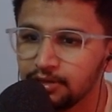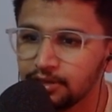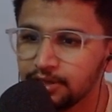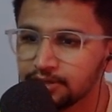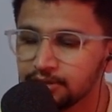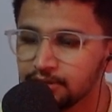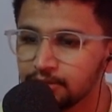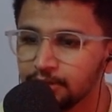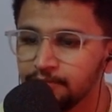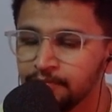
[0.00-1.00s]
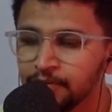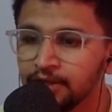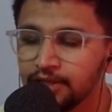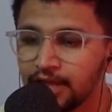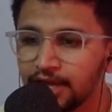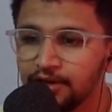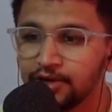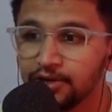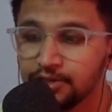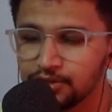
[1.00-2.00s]
It is the terminal. Then you
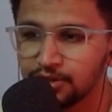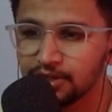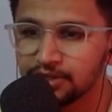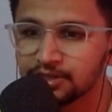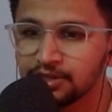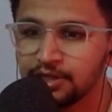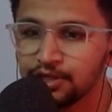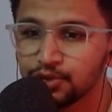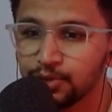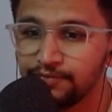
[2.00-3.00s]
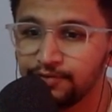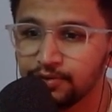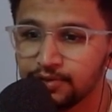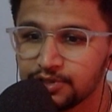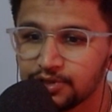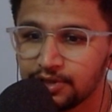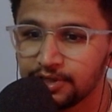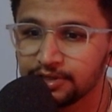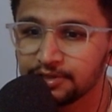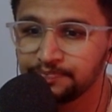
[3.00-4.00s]
need to install this. So if you install
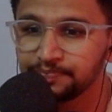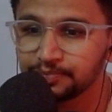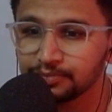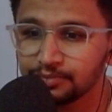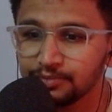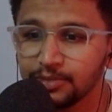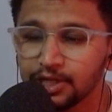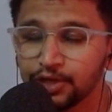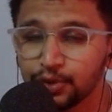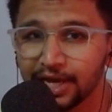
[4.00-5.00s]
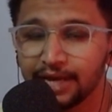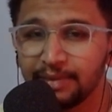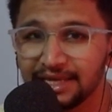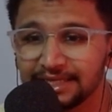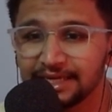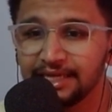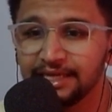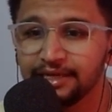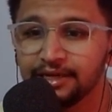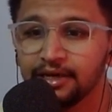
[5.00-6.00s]
this, you can
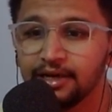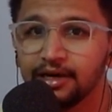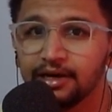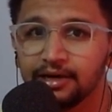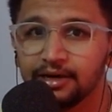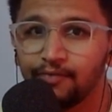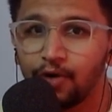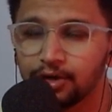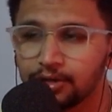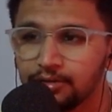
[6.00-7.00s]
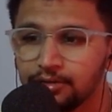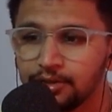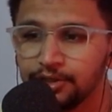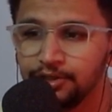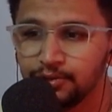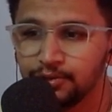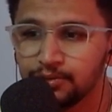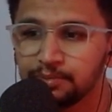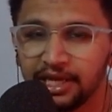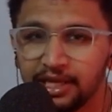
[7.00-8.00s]
basically
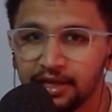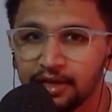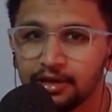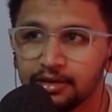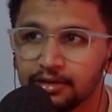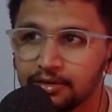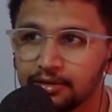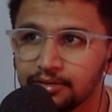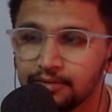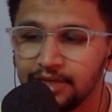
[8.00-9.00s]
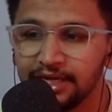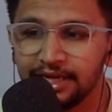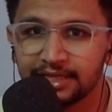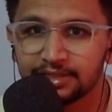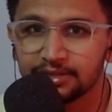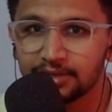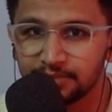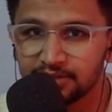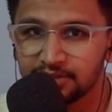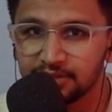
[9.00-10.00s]
use many Linux
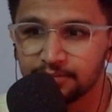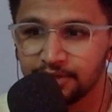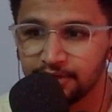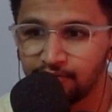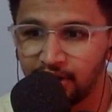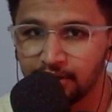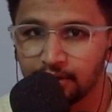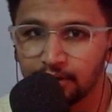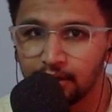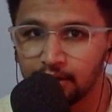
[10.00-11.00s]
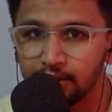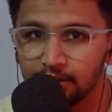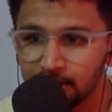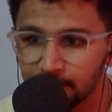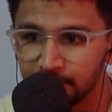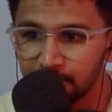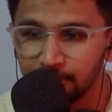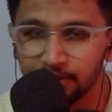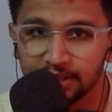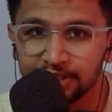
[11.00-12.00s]
subsystem in one terminal,
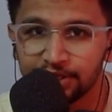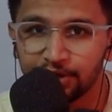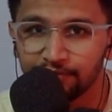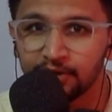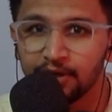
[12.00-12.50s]
instead of